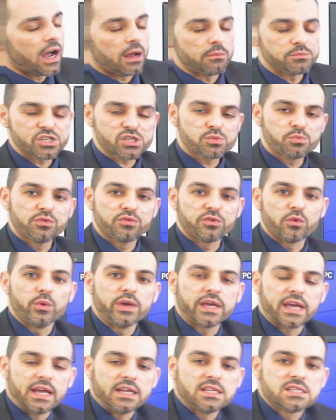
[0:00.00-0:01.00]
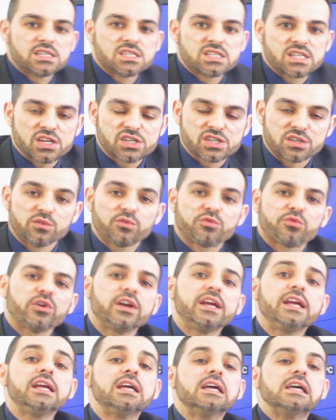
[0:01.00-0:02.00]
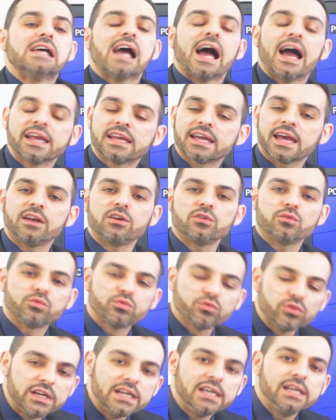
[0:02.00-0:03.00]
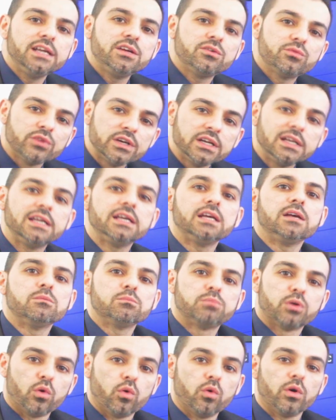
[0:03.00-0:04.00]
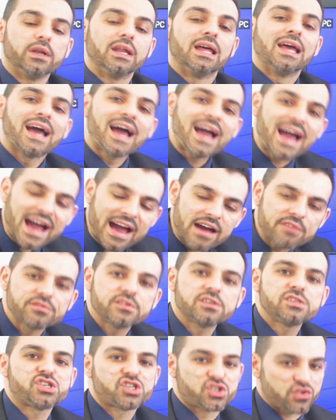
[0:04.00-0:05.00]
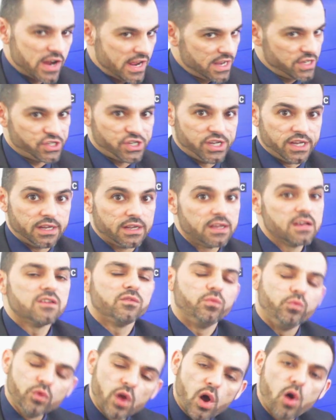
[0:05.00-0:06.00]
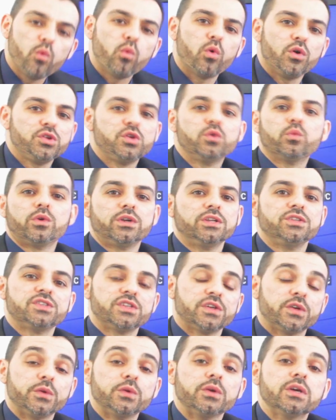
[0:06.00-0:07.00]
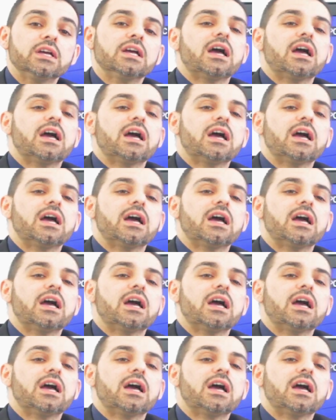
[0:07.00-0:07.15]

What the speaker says: Just before we get into session 3, again, really important, have a strategy, know what you want to do.